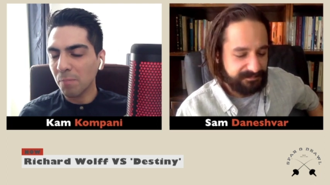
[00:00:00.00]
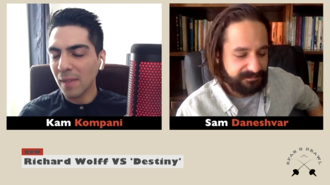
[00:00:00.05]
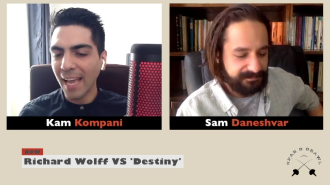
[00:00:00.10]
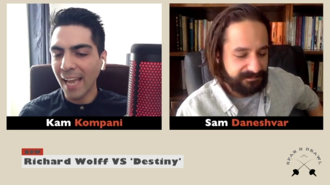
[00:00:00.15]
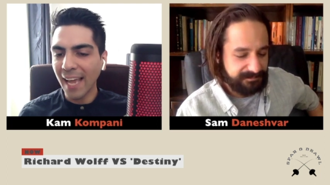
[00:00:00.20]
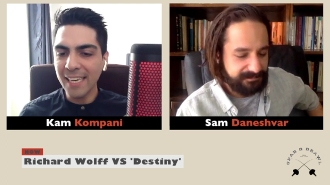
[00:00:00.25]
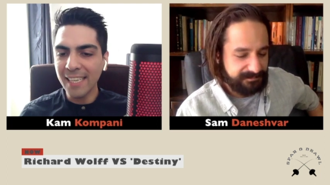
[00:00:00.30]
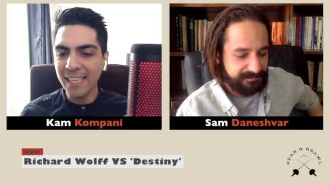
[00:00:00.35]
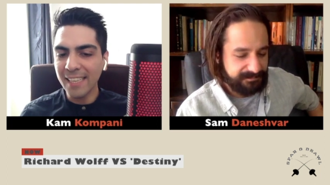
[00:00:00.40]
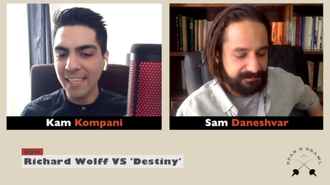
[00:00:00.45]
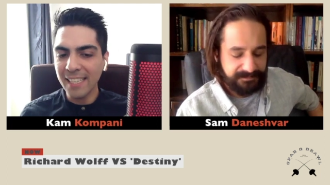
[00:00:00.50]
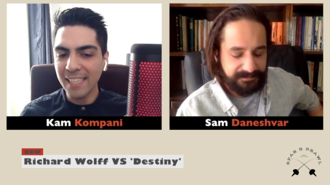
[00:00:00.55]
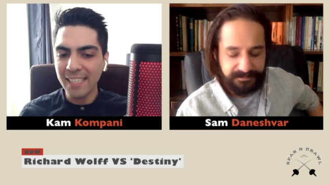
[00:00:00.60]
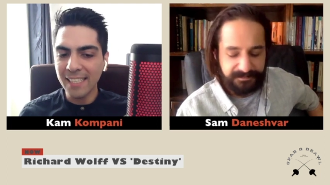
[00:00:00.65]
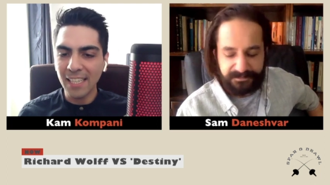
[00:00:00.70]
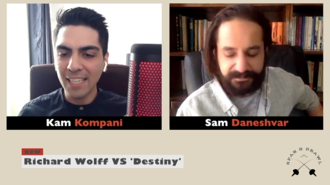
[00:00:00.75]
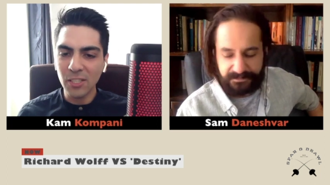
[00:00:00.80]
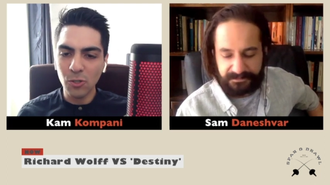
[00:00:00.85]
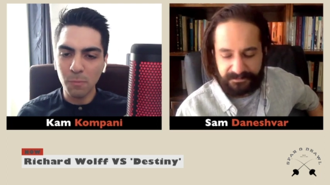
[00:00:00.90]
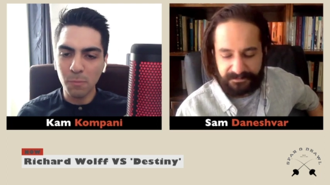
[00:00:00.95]
Speaker 1: anything
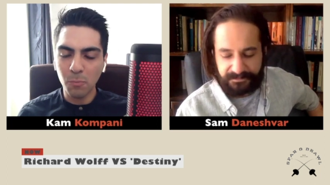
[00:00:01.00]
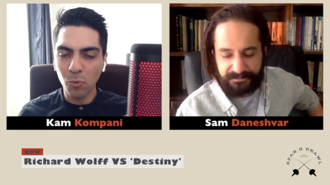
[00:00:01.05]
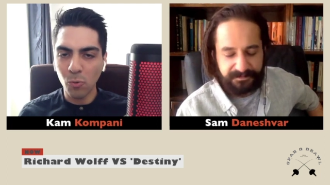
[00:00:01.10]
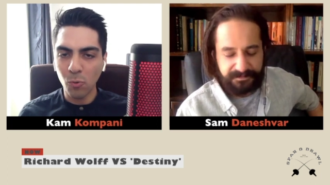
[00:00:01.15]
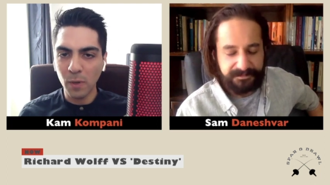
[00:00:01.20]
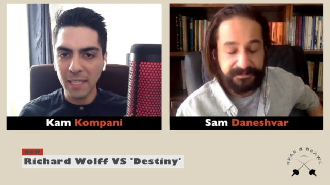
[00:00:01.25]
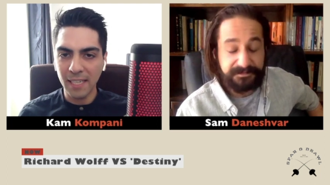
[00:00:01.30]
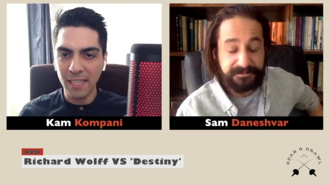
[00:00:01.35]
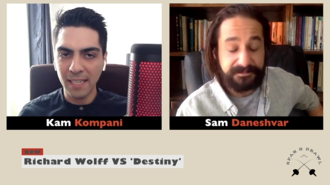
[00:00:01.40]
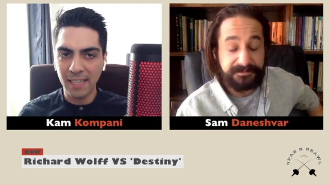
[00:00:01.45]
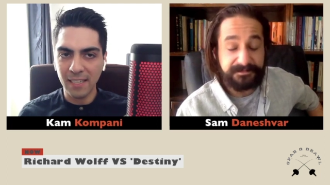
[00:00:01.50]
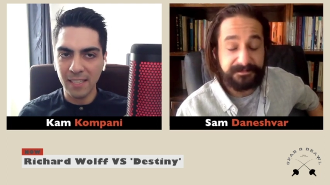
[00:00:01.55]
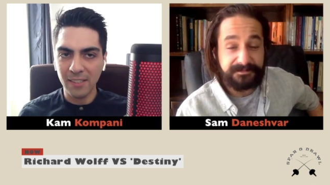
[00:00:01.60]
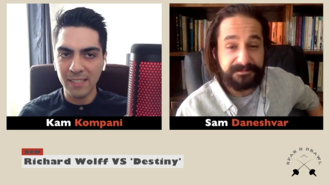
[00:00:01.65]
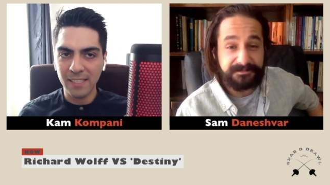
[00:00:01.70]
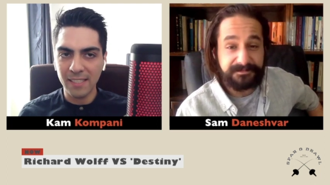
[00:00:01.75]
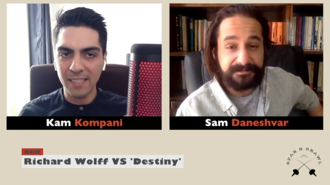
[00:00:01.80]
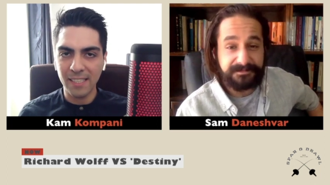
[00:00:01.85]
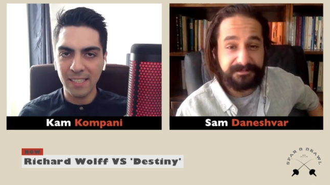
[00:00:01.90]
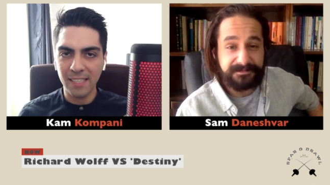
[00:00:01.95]
that you pointed
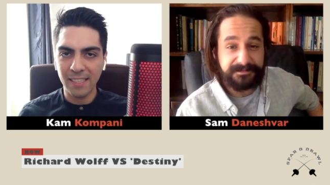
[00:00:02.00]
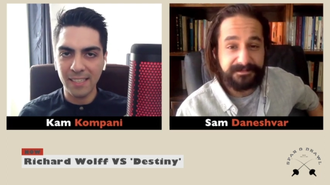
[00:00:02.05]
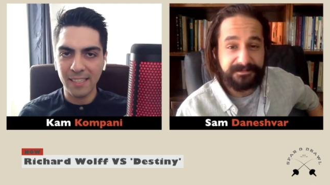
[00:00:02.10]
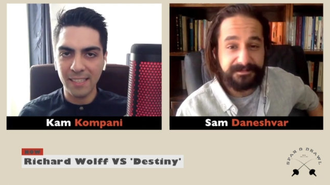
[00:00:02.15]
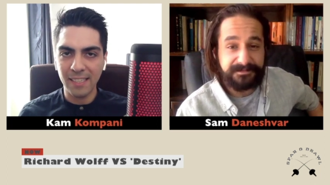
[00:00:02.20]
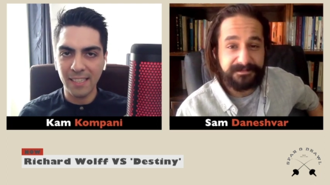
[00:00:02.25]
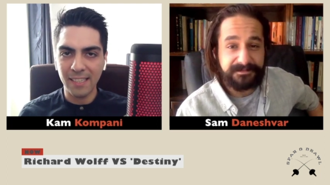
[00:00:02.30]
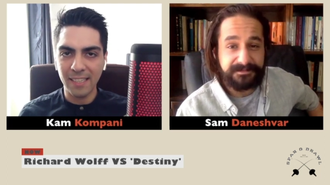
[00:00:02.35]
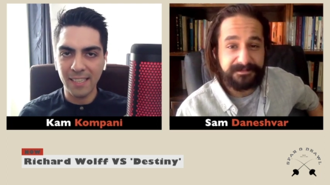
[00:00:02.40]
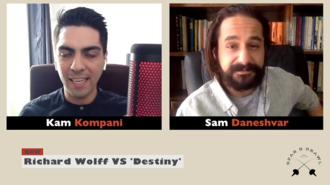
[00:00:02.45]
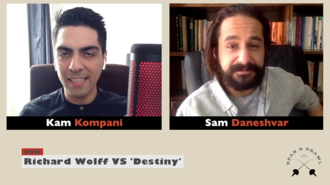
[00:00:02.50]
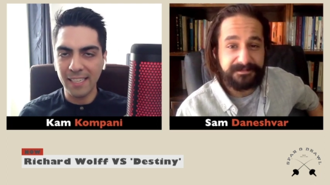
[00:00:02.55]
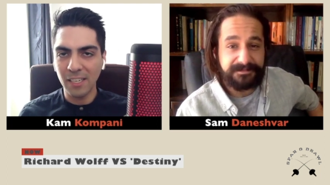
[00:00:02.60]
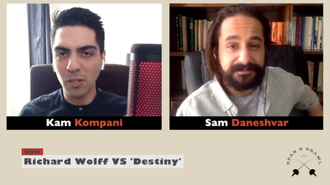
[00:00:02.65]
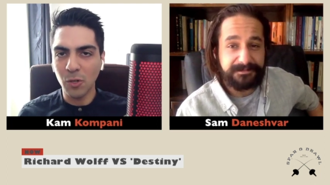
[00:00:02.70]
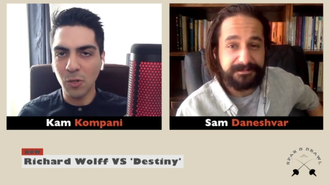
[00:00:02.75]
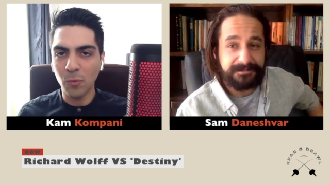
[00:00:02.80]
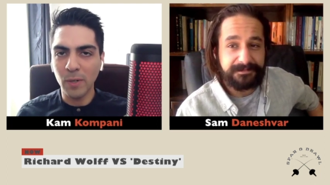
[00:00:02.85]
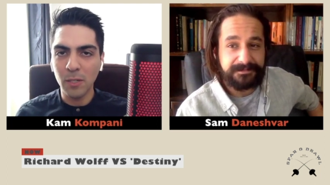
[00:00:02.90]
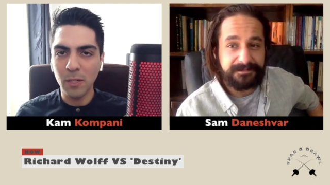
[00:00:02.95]
out that he
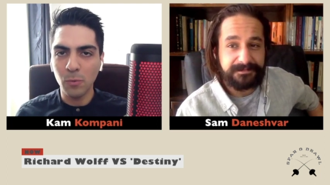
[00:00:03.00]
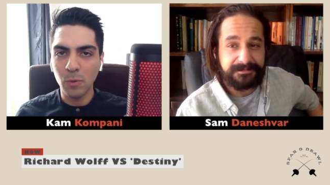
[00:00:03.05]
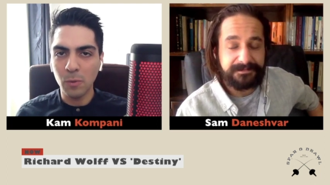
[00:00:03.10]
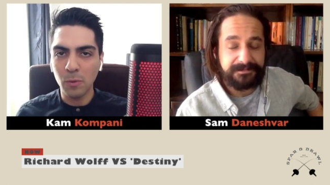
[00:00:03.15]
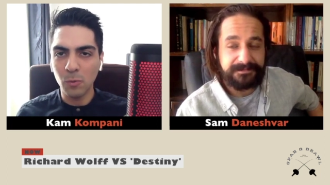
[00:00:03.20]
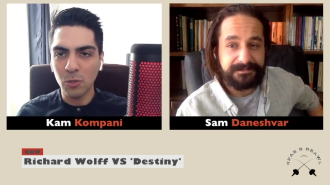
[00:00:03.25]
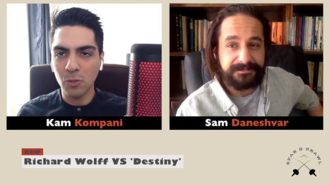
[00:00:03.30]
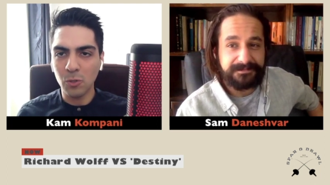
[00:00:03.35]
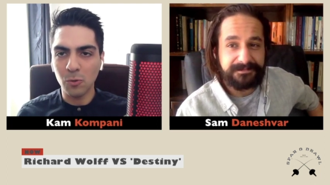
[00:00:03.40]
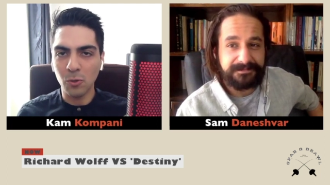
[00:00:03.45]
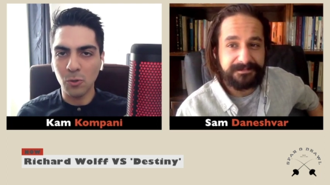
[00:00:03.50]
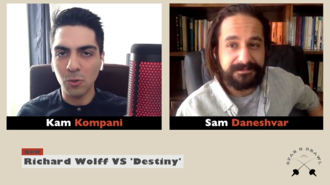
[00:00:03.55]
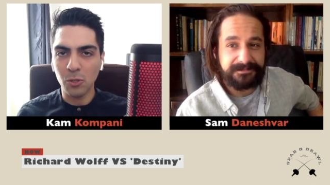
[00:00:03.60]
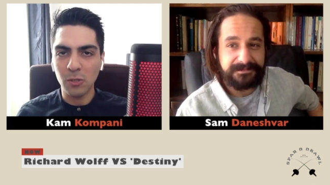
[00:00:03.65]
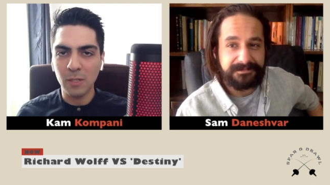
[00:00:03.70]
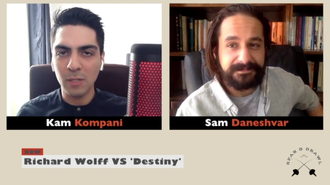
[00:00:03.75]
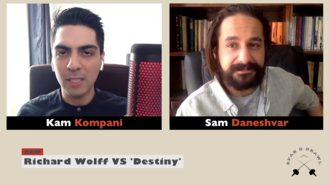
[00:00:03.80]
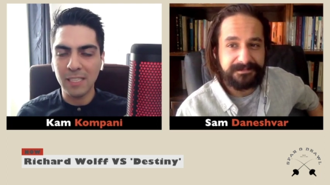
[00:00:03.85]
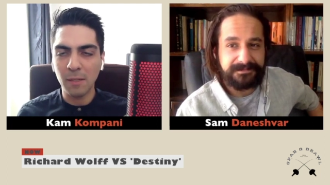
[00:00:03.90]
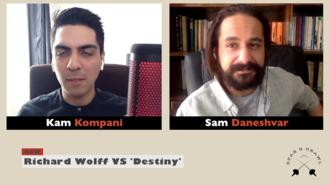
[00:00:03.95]
agreed with with
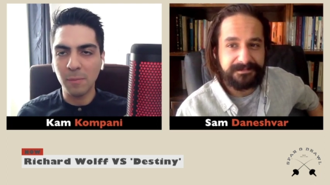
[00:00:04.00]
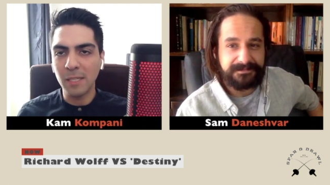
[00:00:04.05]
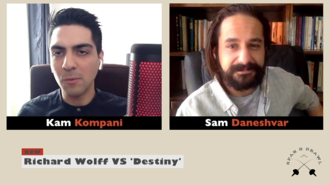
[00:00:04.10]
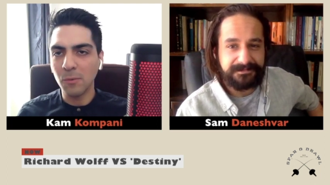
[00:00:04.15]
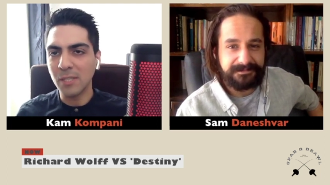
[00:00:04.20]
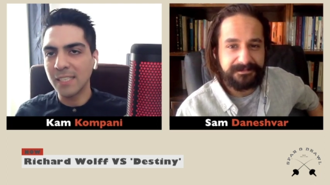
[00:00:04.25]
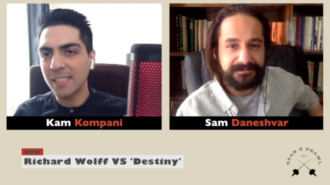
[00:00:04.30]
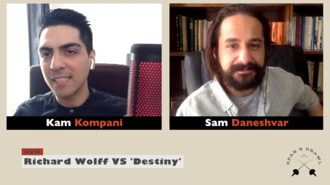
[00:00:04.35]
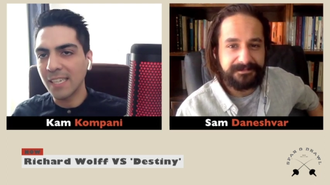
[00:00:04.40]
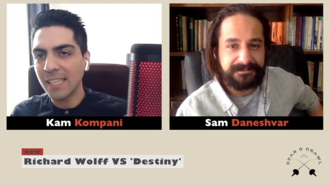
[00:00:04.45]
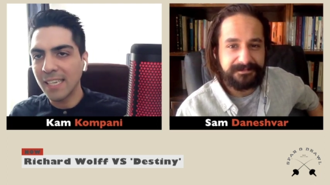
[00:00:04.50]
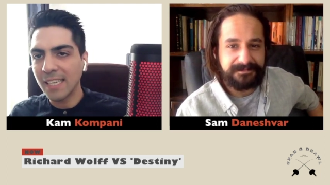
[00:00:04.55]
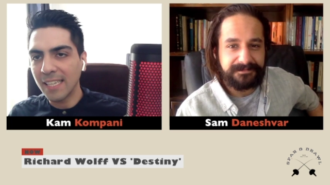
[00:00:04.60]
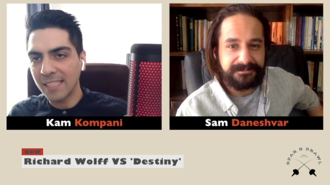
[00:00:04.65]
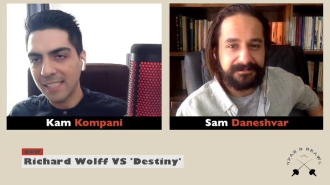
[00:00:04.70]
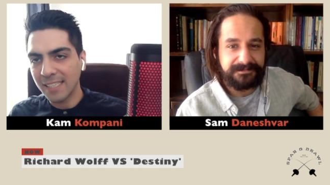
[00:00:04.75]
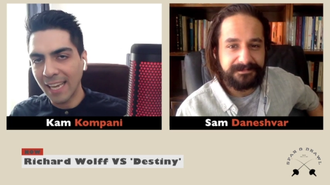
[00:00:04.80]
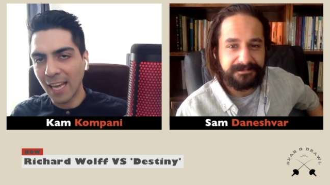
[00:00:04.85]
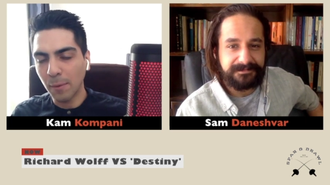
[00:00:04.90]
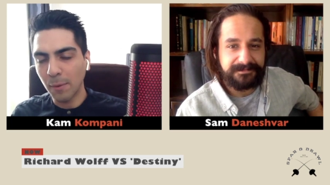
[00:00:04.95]
socialism, he would say
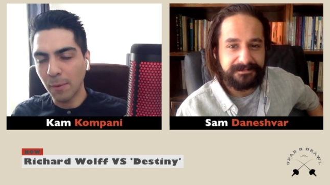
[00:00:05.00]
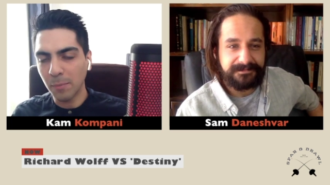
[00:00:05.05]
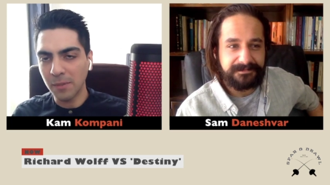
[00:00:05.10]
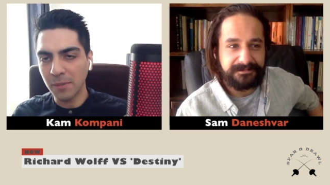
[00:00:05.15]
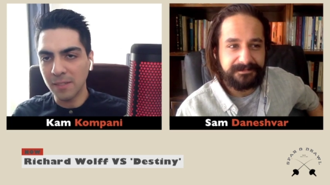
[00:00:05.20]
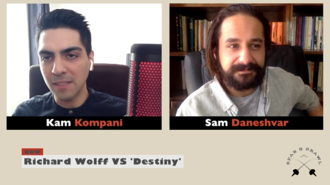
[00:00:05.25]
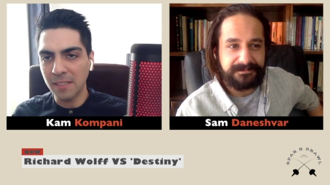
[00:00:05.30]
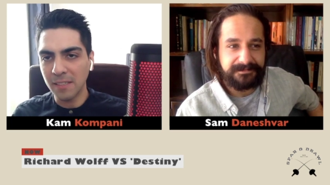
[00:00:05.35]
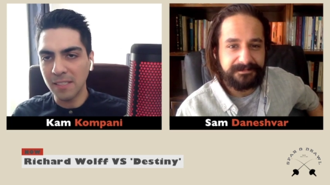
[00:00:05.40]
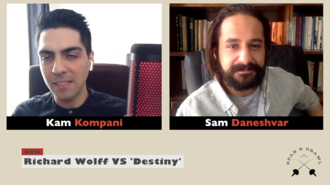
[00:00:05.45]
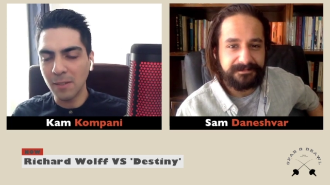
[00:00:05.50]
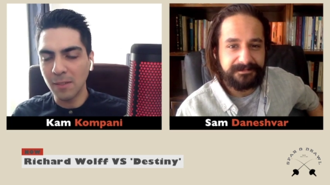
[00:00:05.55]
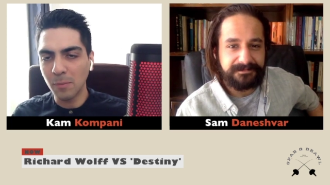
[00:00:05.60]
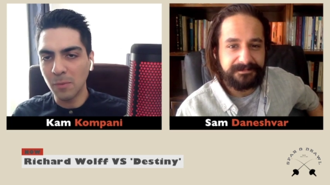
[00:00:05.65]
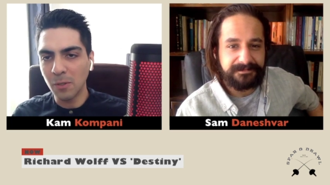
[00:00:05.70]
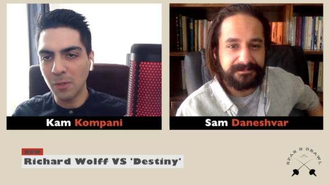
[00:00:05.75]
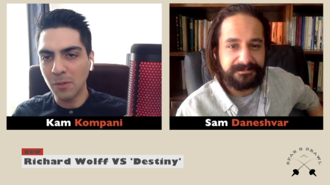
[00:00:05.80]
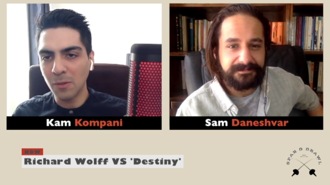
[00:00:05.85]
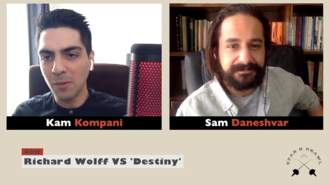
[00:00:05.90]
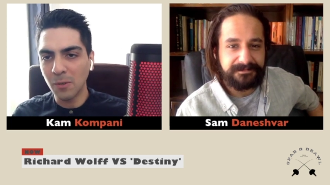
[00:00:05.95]
that's capitalism,
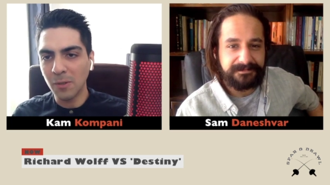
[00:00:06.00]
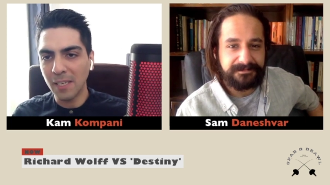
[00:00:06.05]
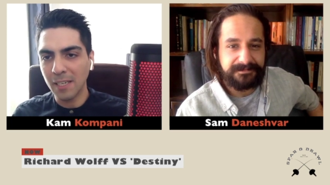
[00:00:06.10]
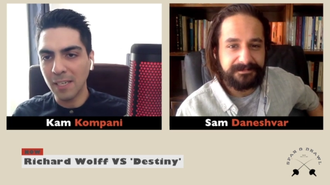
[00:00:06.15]
you know?